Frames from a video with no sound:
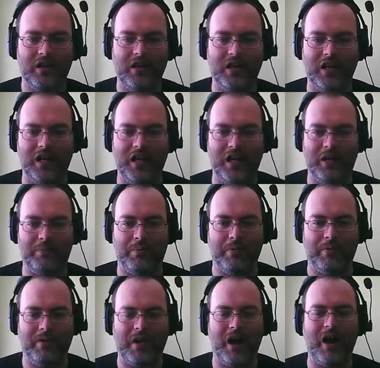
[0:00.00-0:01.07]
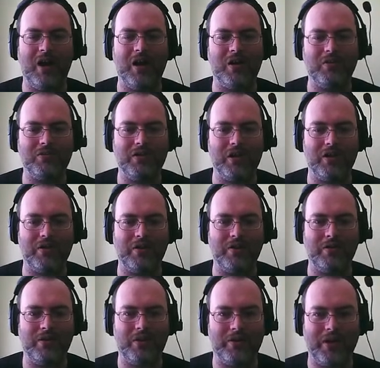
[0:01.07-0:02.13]
Eep! Oh, no,
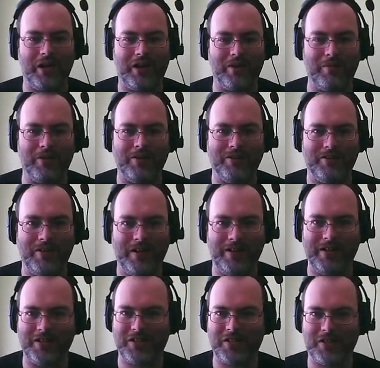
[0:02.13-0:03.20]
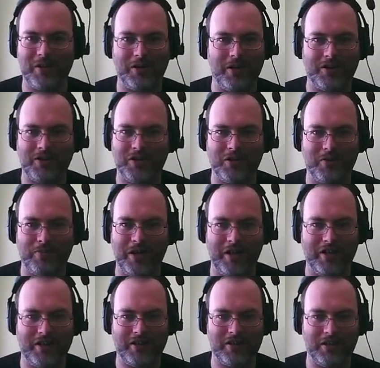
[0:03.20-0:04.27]
no. Okay, come on. Right, this is good. This is gonna be it.
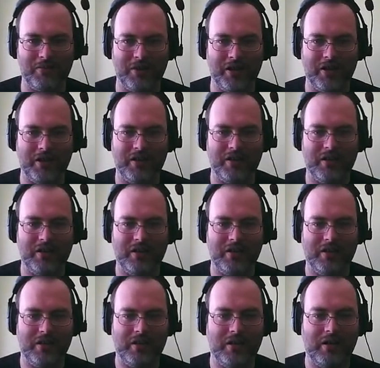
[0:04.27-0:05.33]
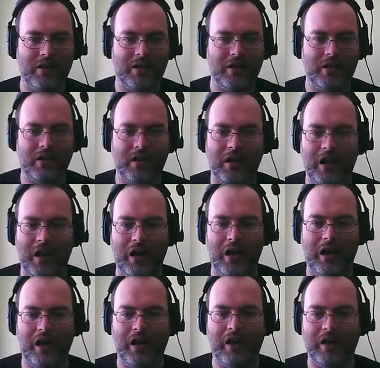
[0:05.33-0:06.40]
This is gonna be it.
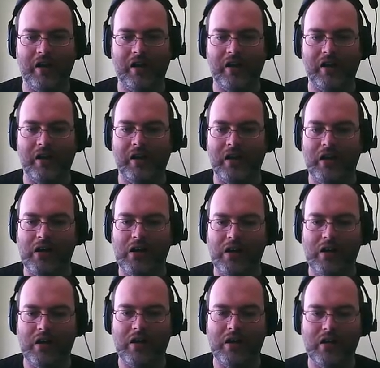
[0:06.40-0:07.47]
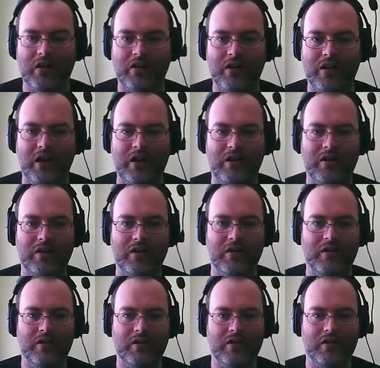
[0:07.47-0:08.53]
Ah! Okay.
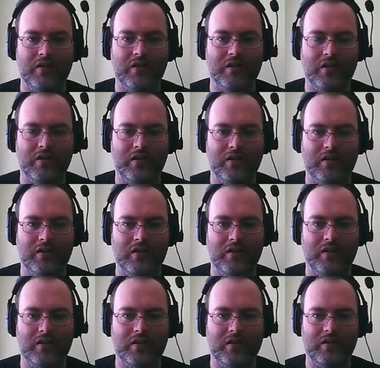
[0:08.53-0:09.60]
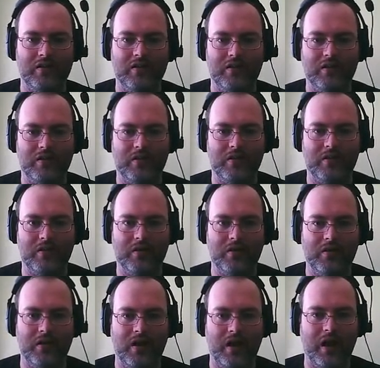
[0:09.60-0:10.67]
Tread carefully and control
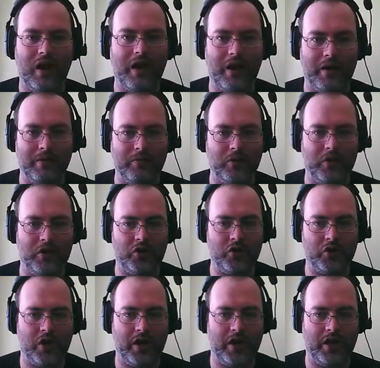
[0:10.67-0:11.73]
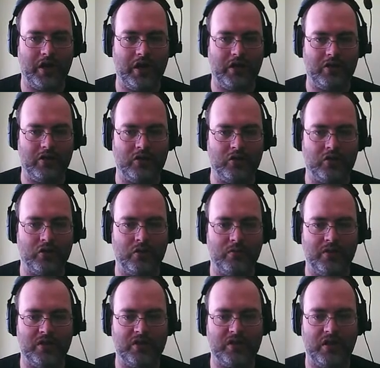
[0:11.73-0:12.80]
yourself. I, am going to try and control
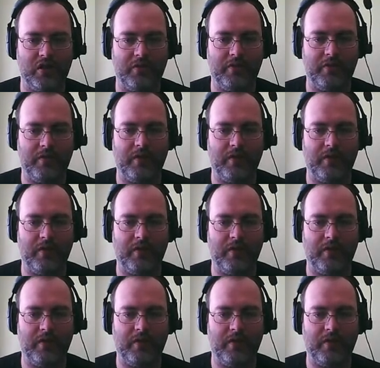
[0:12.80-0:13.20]
myself.